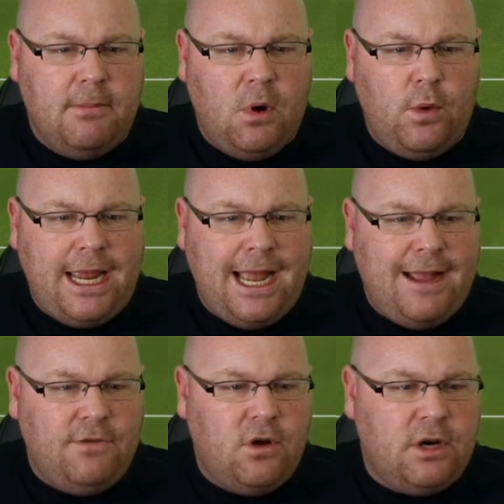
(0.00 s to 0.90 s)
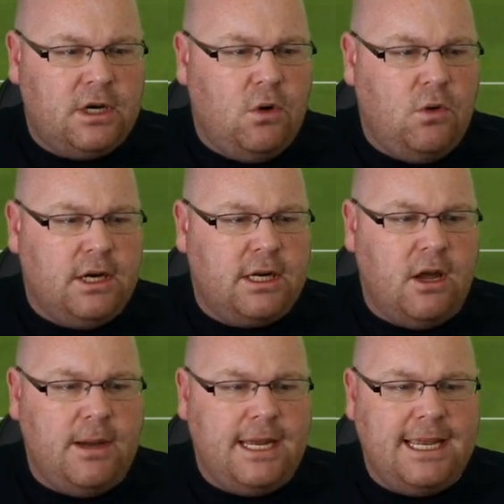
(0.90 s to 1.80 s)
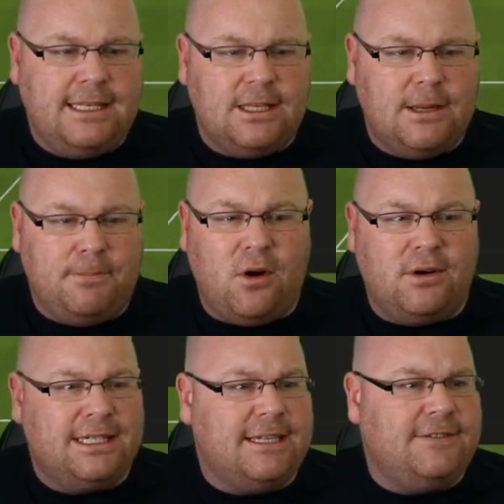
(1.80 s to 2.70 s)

but we have got a corner coming into the box.